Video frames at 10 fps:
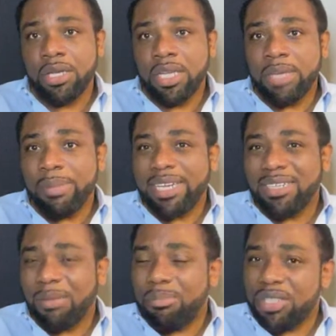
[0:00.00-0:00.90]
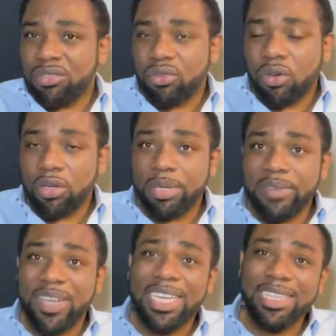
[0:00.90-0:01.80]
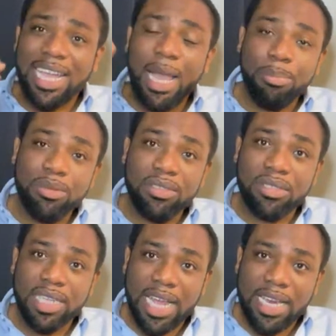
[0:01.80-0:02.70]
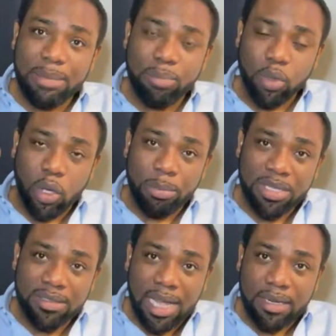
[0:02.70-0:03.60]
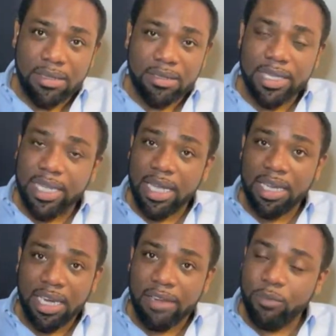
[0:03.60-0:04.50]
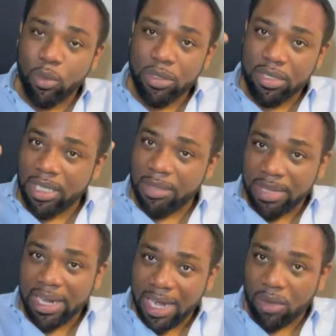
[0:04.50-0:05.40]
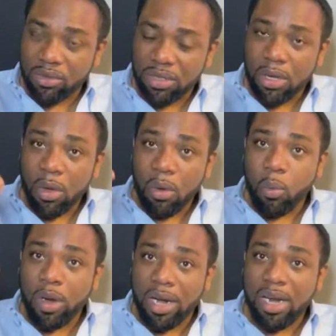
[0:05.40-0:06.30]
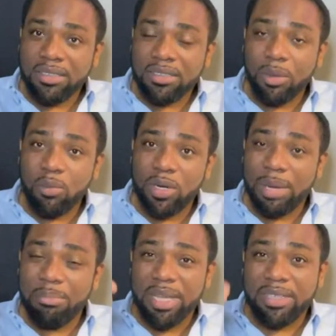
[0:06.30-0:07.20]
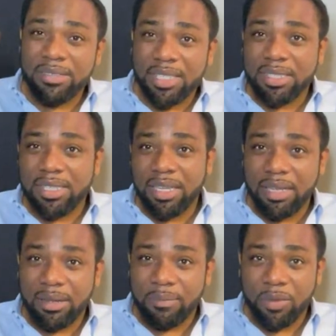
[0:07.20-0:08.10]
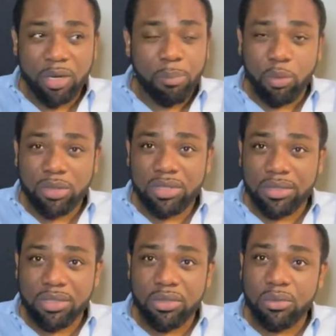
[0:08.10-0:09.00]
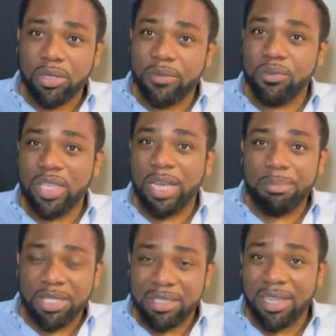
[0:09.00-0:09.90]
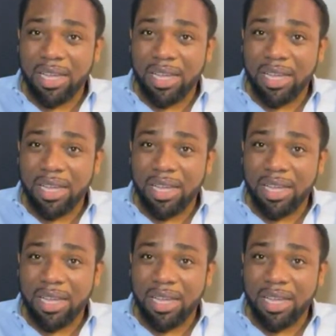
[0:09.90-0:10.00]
It might not be a struggle, but if anything happens to that employment status, they cannot afford to keep that house. Whereas someone that makes upwards to the tune of $10 million,